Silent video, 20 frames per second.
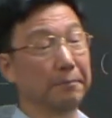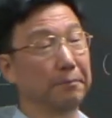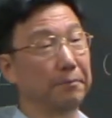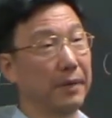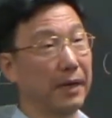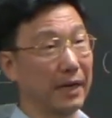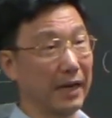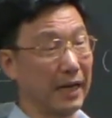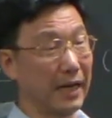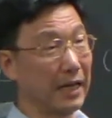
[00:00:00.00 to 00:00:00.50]

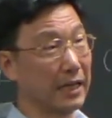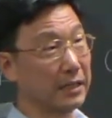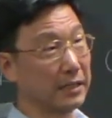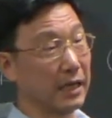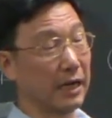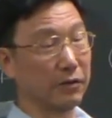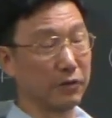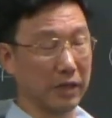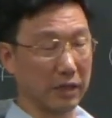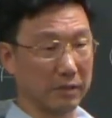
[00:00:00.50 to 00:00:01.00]
But
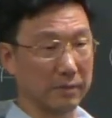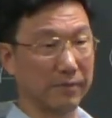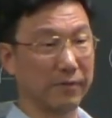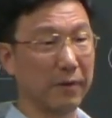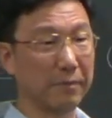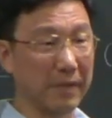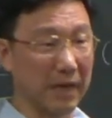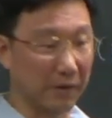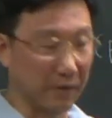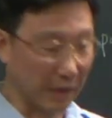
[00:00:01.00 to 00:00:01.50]

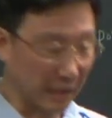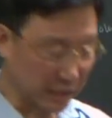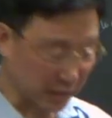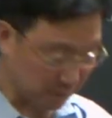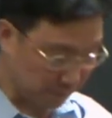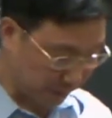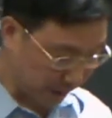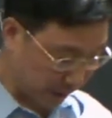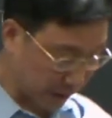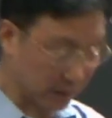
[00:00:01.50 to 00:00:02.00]
from now I
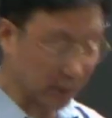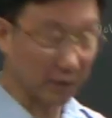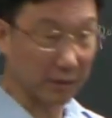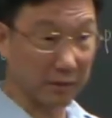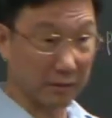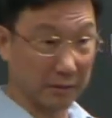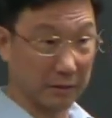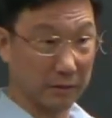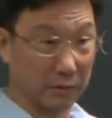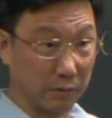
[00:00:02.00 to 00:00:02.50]
speak
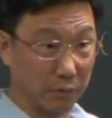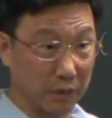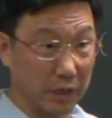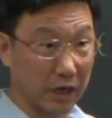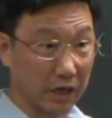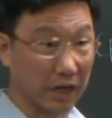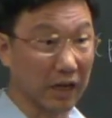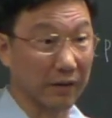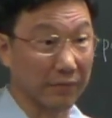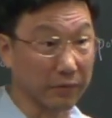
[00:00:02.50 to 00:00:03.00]

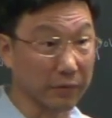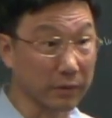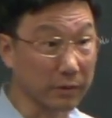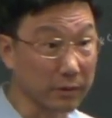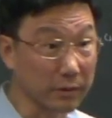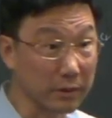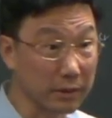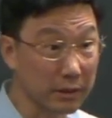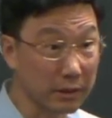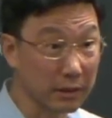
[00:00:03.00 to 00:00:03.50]
without
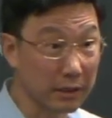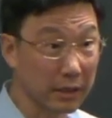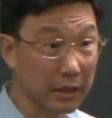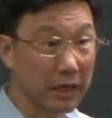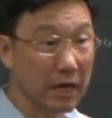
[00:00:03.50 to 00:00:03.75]
confidence.